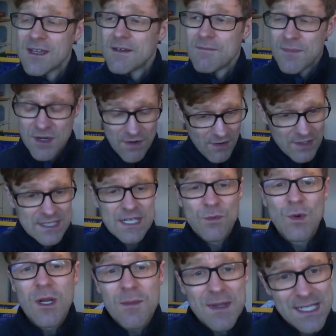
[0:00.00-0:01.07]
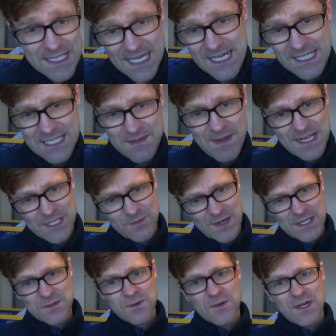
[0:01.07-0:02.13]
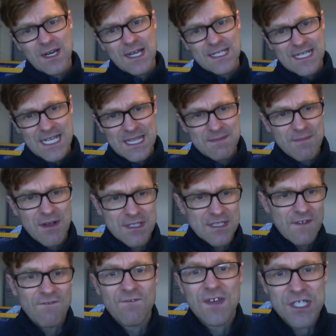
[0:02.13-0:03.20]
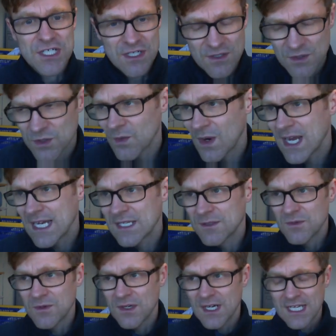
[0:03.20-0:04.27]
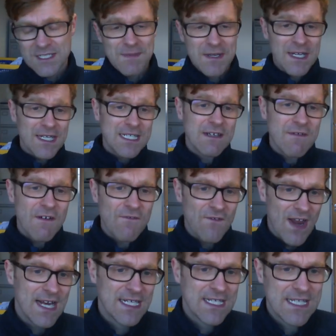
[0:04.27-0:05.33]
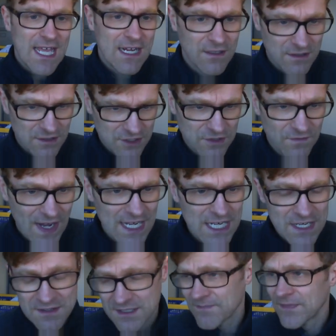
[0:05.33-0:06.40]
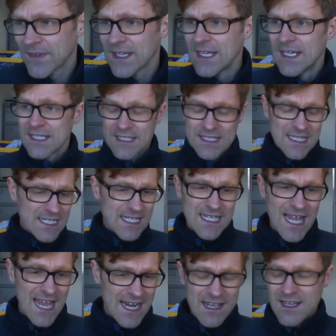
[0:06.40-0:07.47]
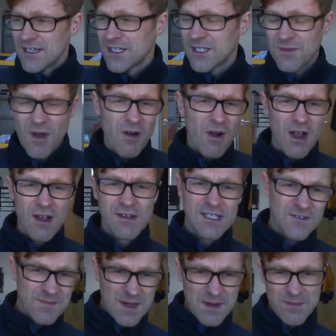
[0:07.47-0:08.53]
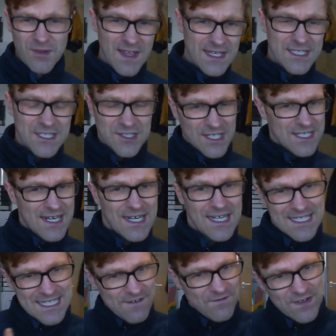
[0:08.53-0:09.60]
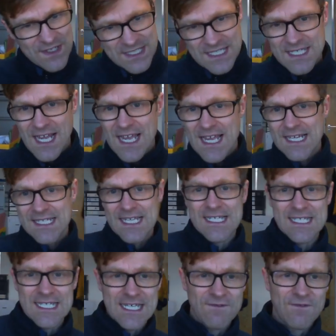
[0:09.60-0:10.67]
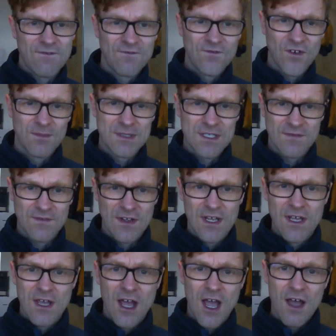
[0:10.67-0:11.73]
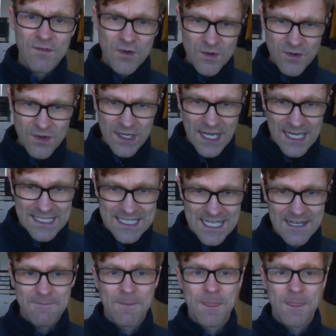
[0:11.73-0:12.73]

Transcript: bureaucracy will be seen as the best way to organise and the most efficient way to organise because it reflects their cultural values. So this has led to a whole host of people then to try to analyse different societies and different forms of organising,